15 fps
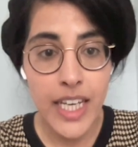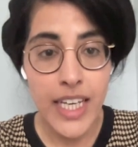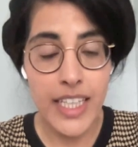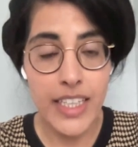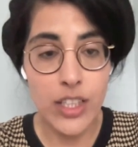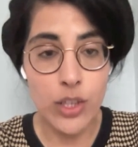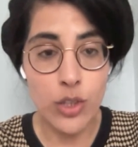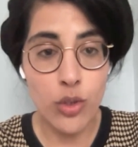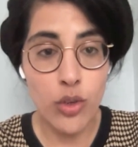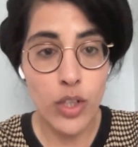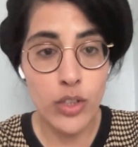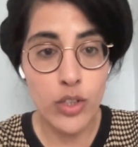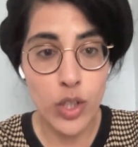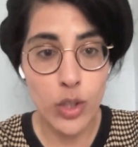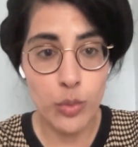In the
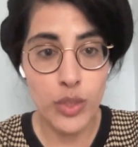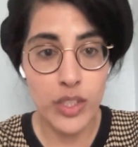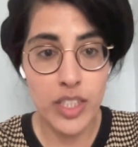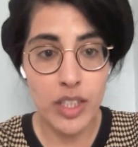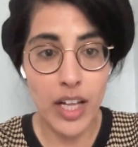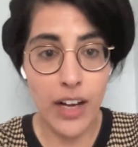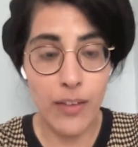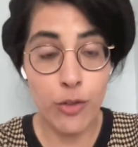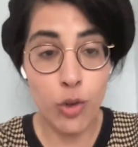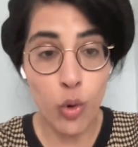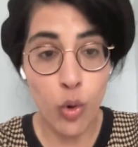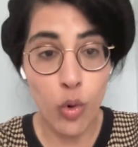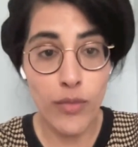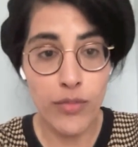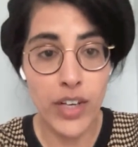Eurozone, we still have
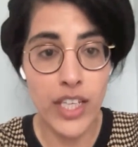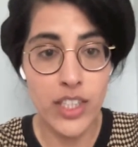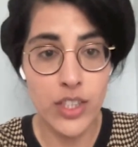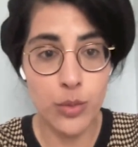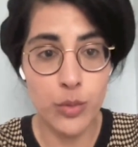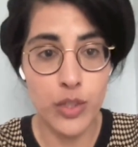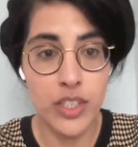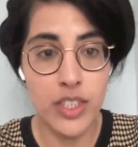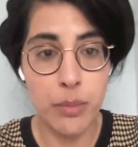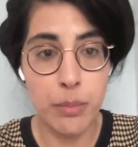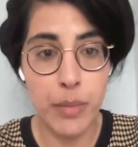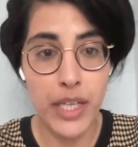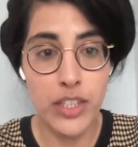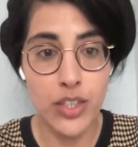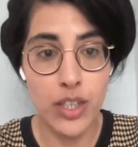core inflation, which is a
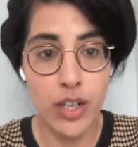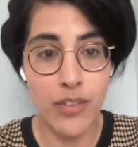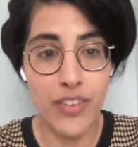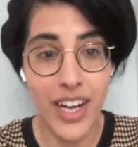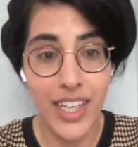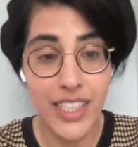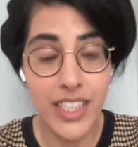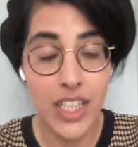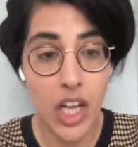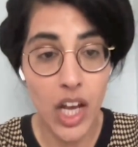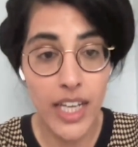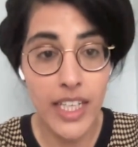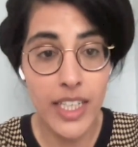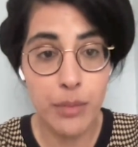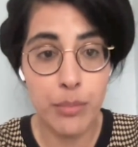measure of
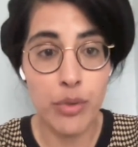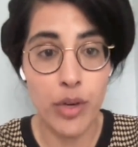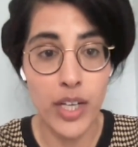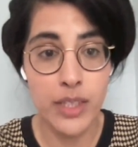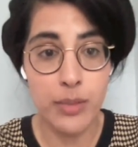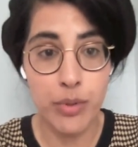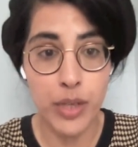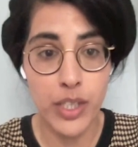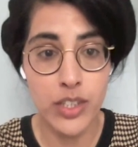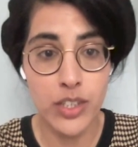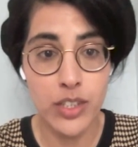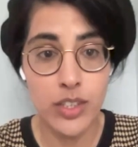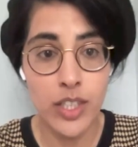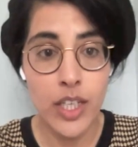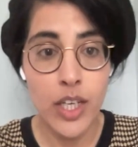underlying price
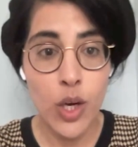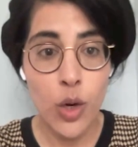pressures,